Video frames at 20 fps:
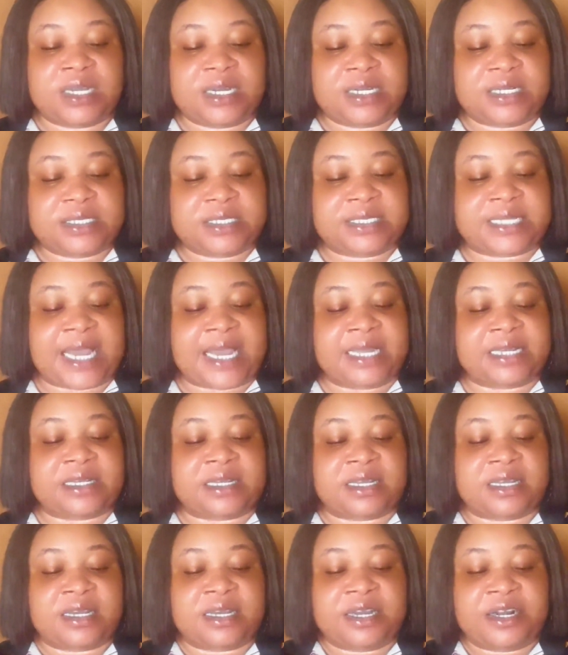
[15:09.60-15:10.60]

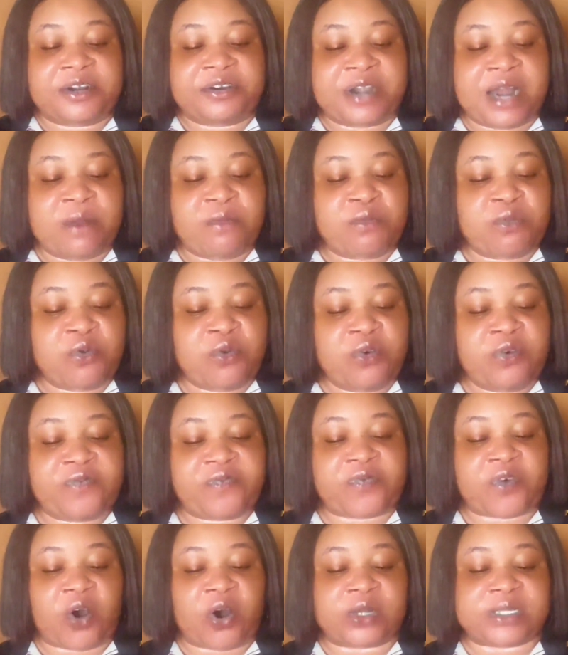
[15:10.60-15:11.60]
then
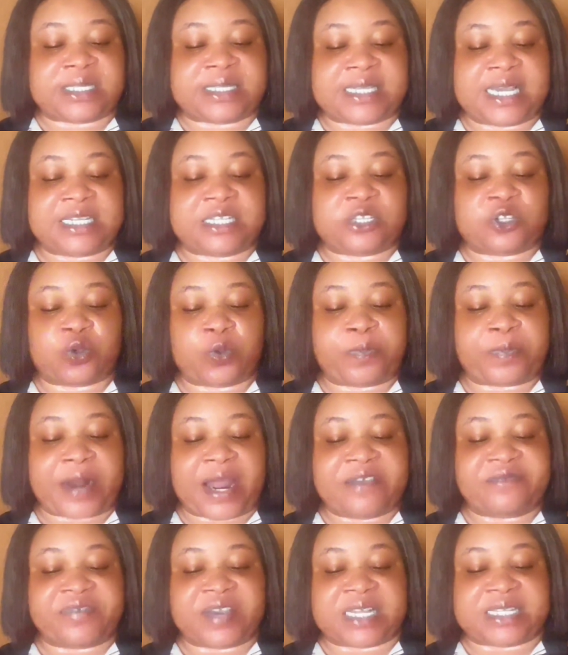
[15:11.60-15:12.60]
remove or set to
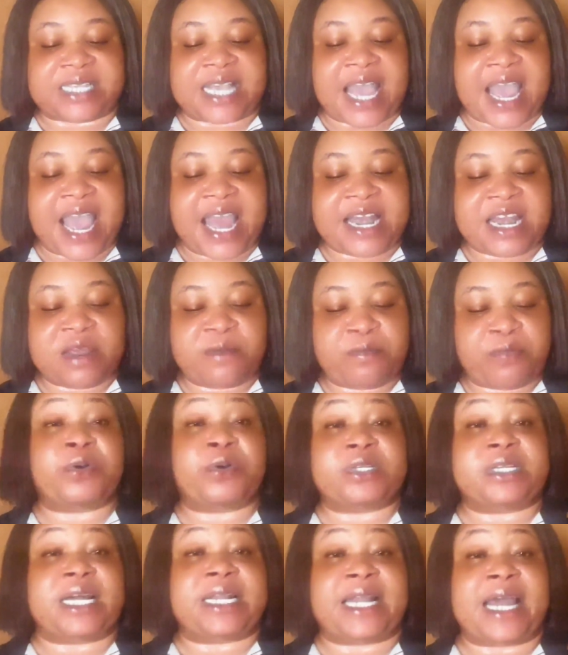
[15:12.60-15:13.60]
private any
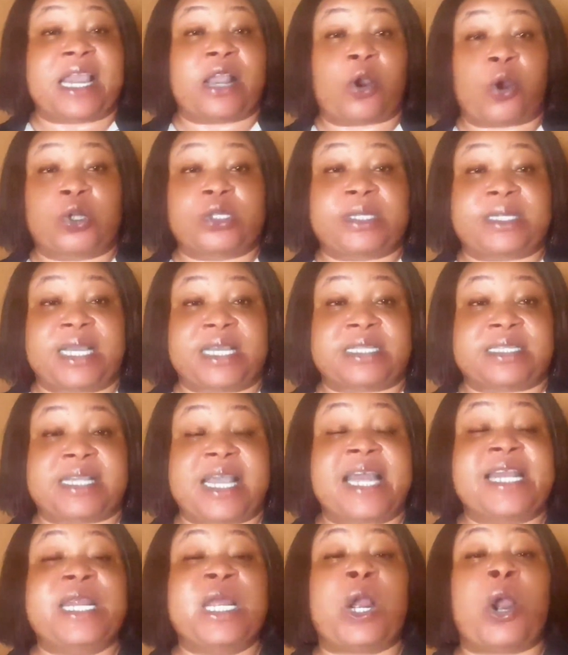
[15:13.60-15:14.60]
borderline content,
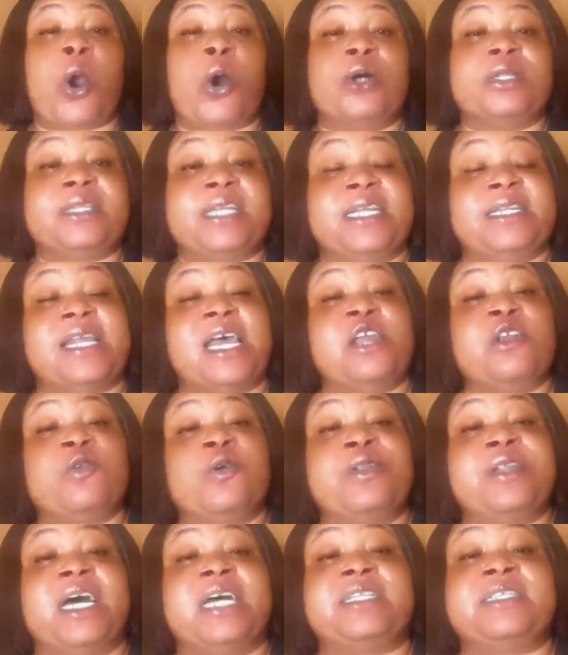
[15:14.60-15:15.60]
any content that you
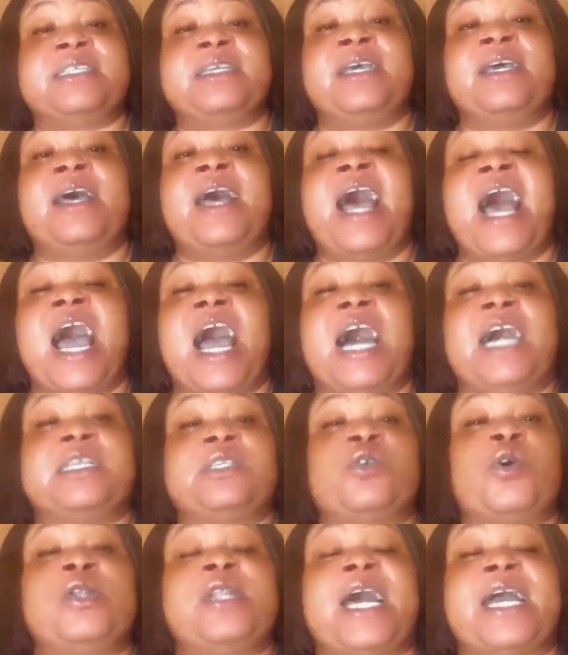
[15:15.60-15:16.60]
know that
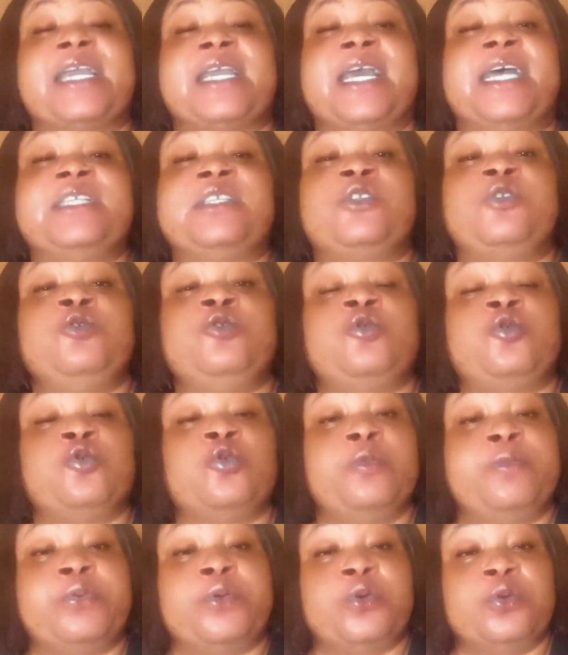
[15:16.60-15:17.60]
has gone against
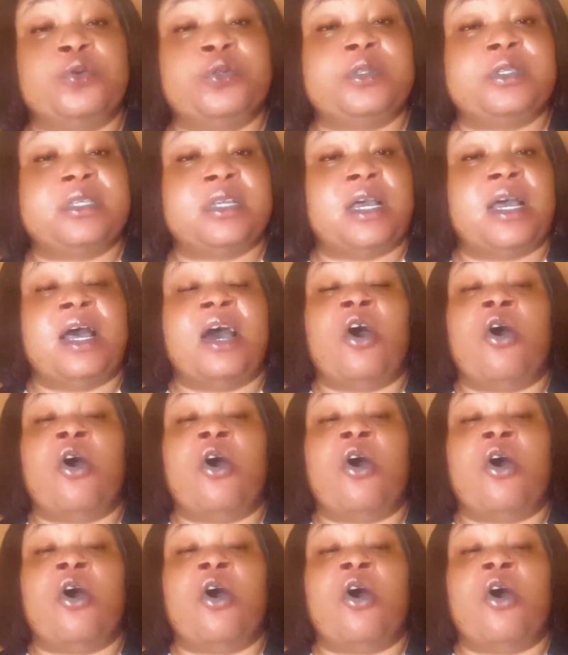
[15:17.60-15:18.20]
YouTube rules